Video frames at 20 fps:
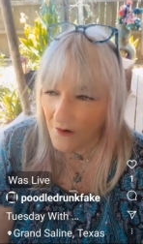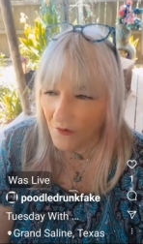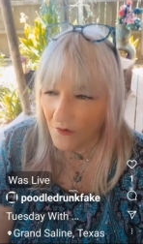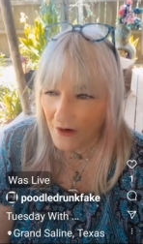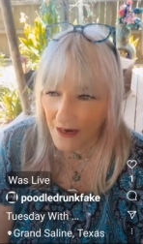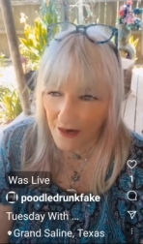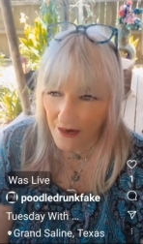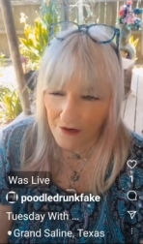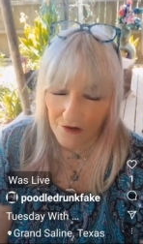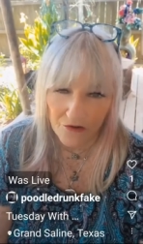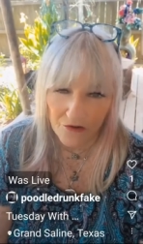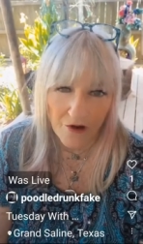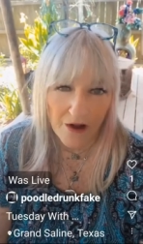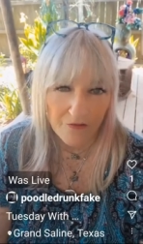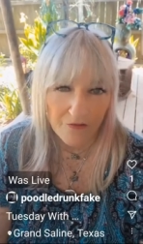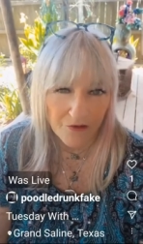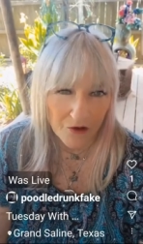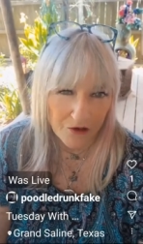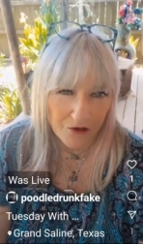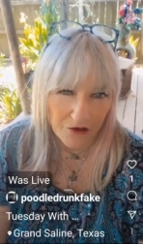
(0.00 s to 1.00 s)
We had to
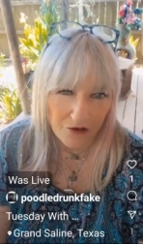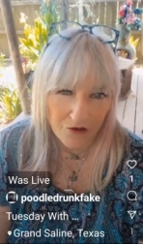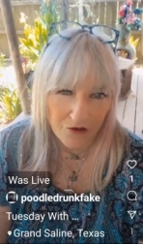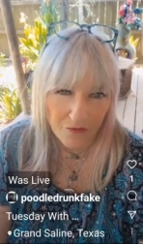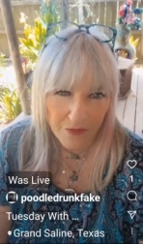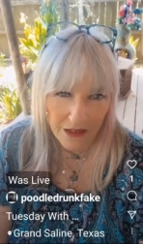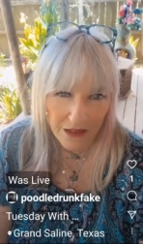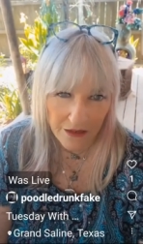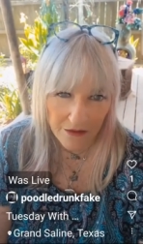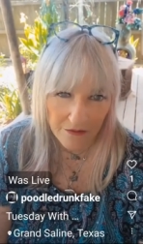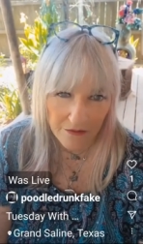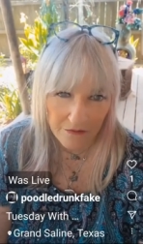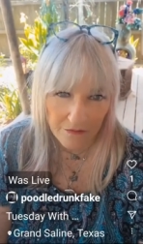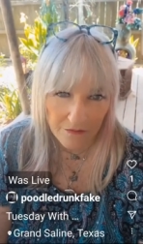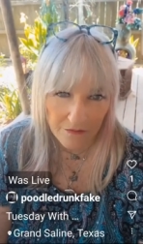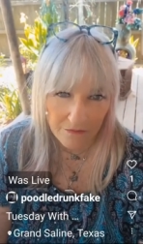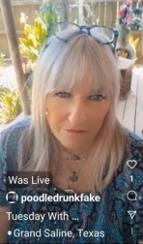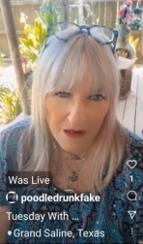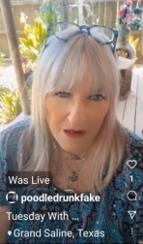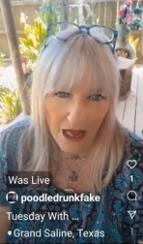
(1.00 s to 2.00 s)
drive 32
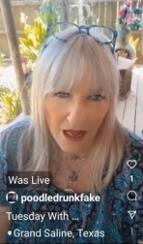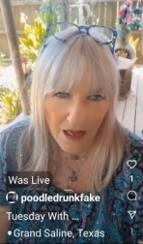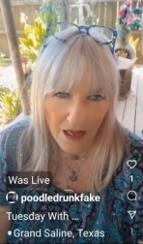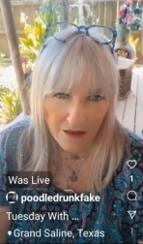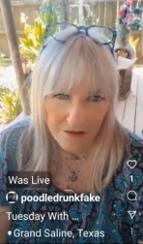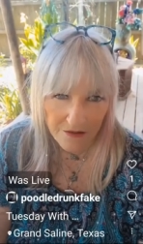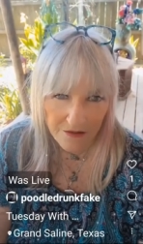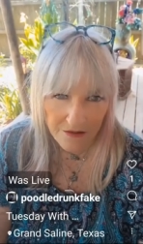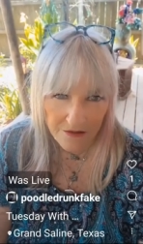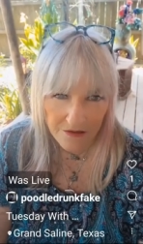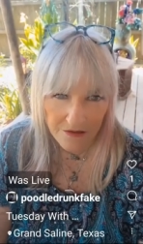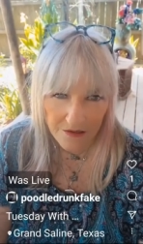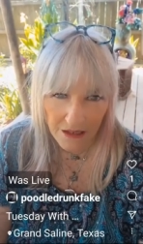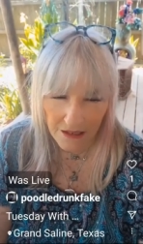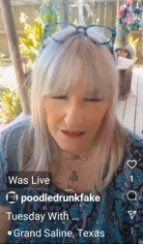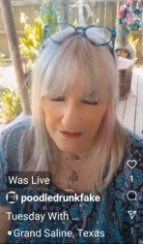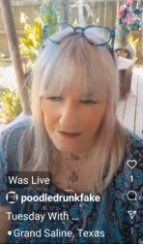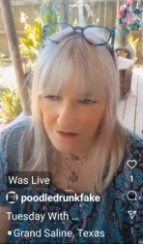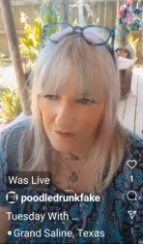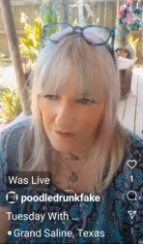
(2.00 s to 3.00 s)
miles to
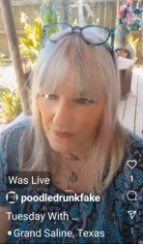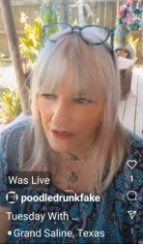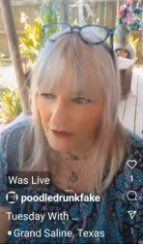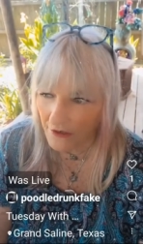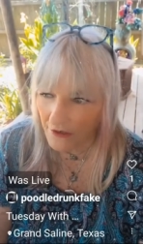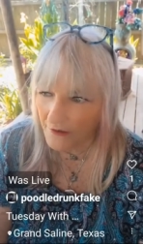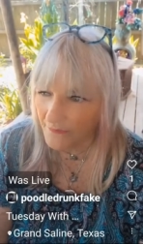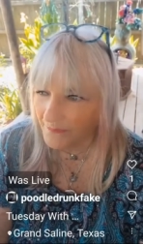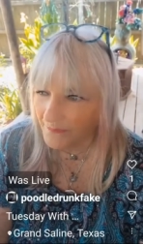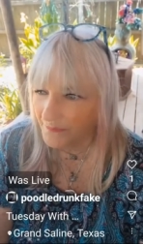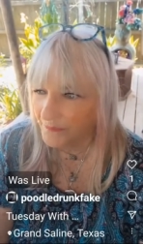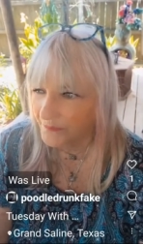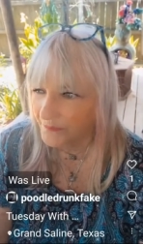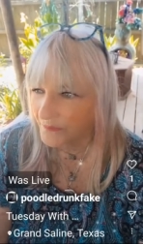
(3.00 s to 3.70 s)
get some beer.